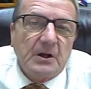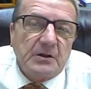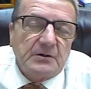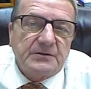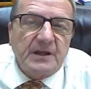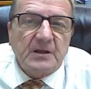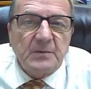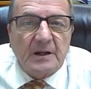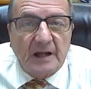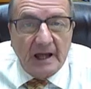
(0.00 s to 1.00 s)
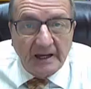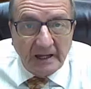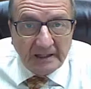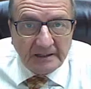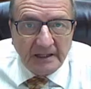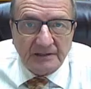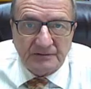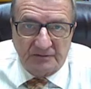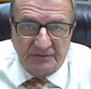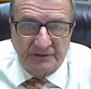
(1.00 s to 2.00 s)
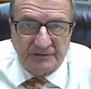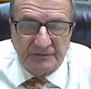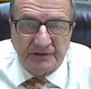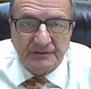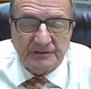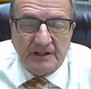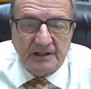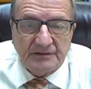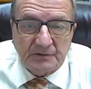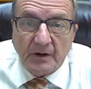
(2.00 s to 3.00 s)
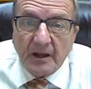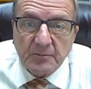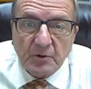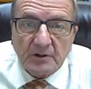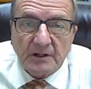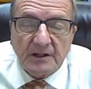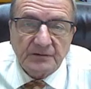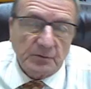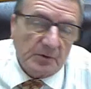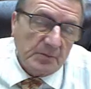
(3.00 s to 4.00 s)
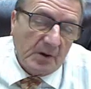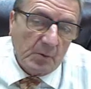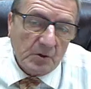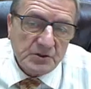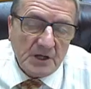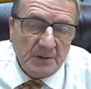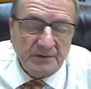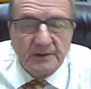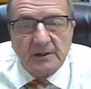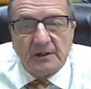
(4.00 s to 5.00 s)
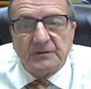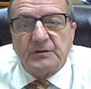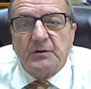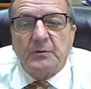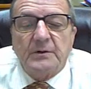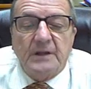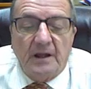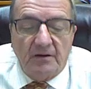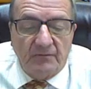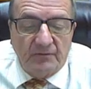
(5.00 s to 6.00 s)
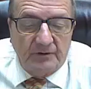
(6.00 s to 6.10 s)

You're either taking me in an online class, or face-to-face class, or a hybrid class, or one of my workshops, so you already have...